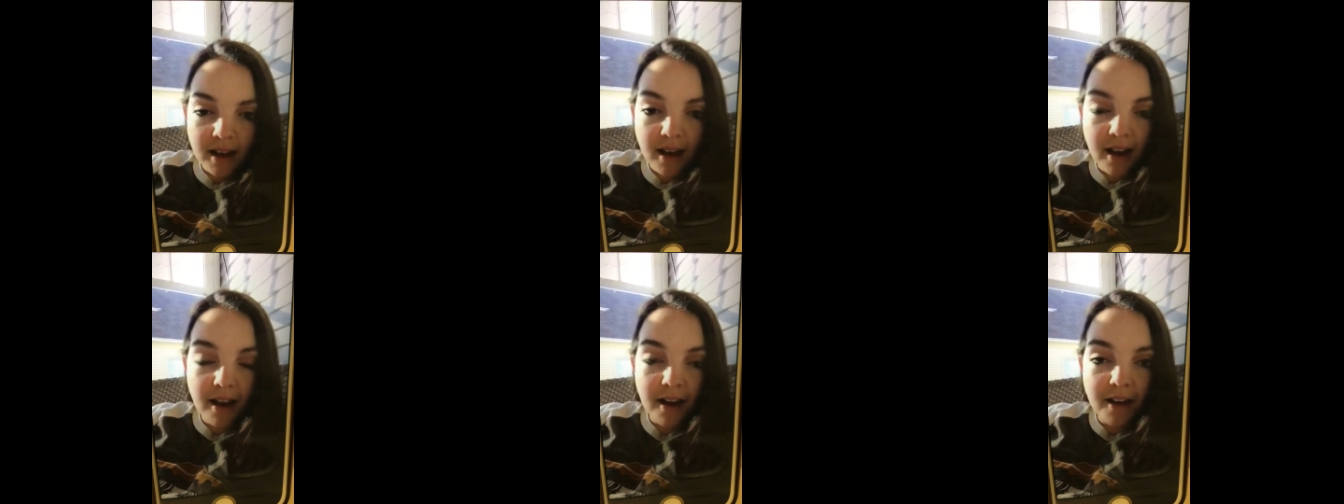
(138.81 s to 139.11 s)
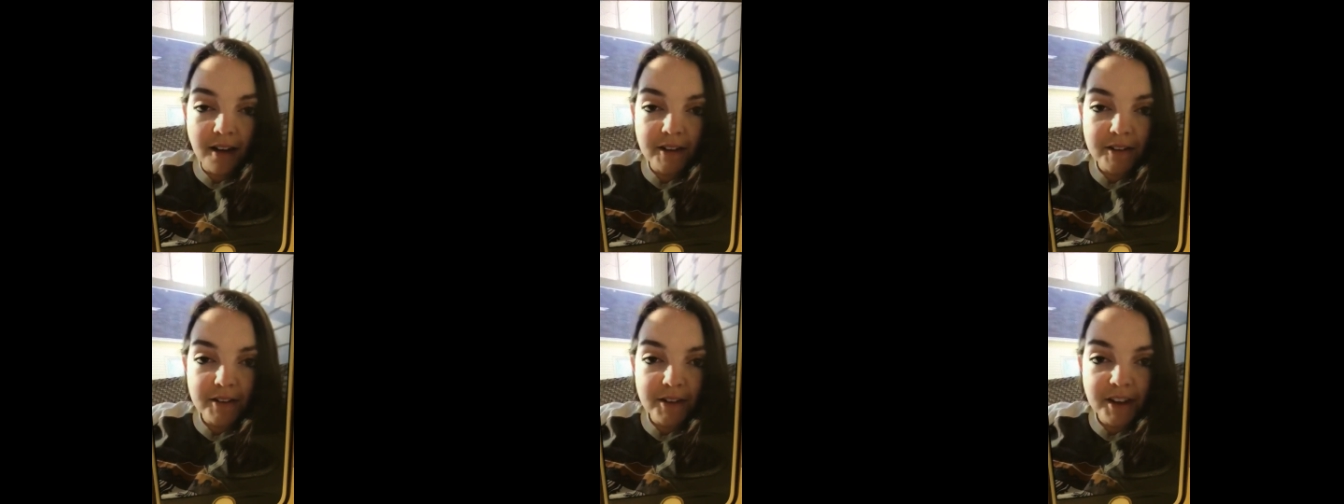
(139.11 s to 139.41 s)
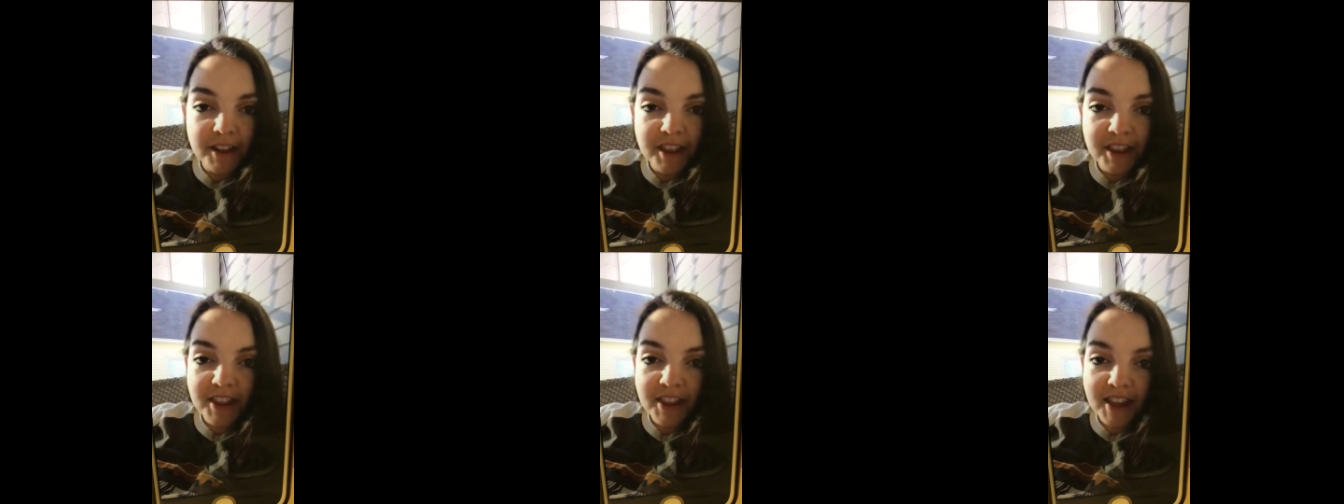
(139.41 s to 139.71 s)
of
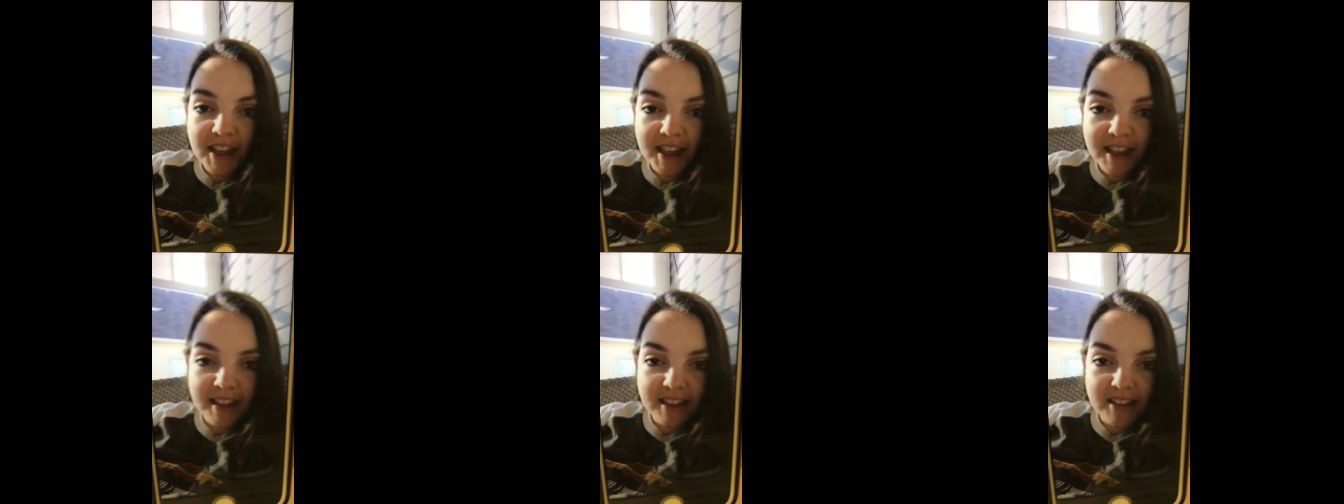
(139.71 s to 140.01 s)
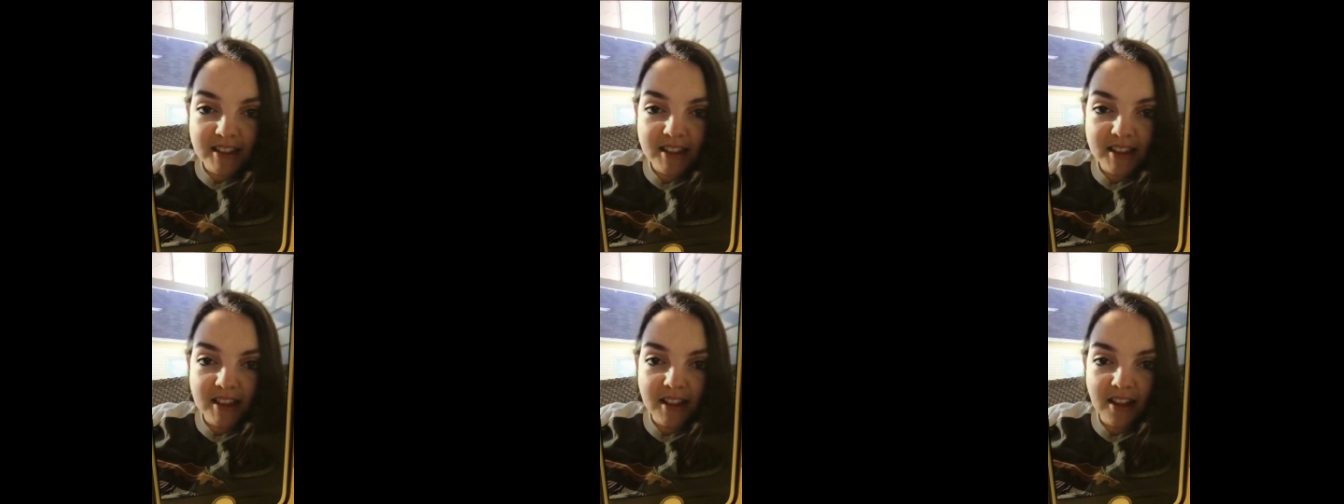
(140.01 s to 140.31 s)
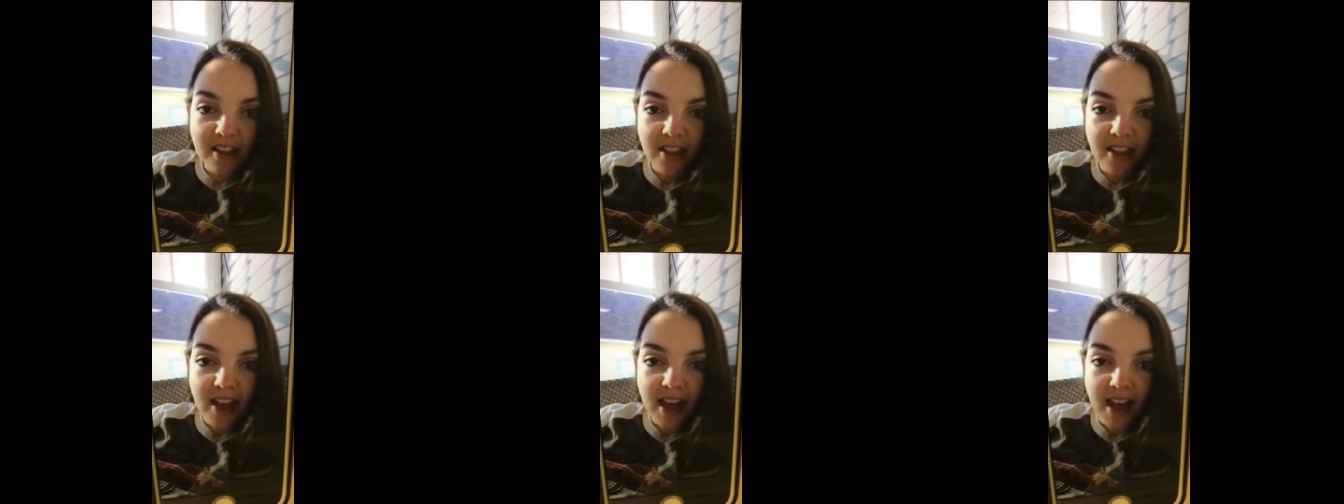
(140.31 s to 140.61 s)
things
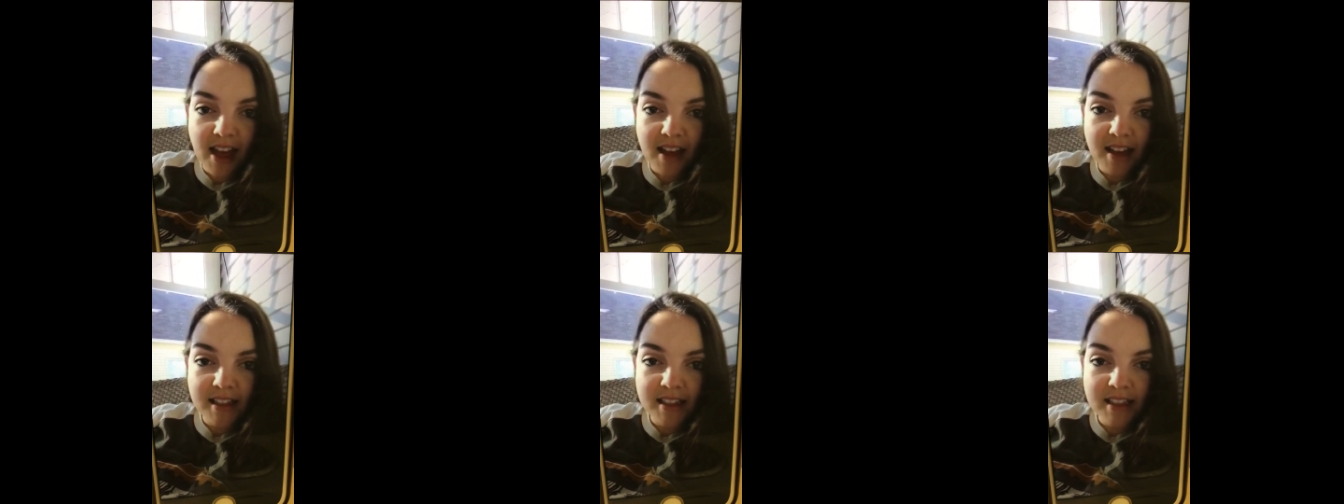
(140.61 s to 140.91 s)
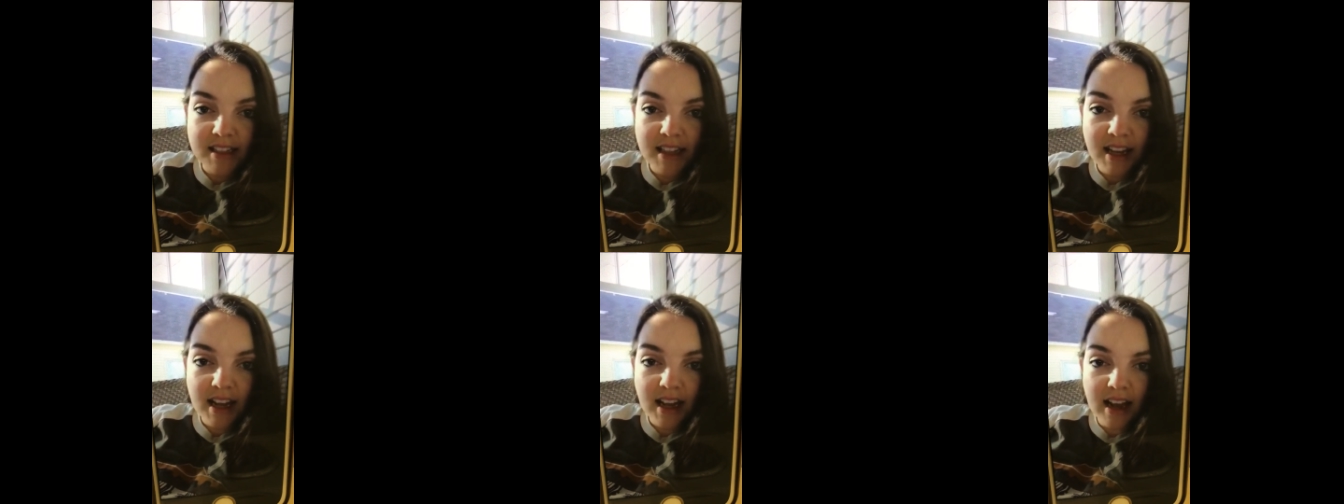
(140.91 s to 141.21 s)
that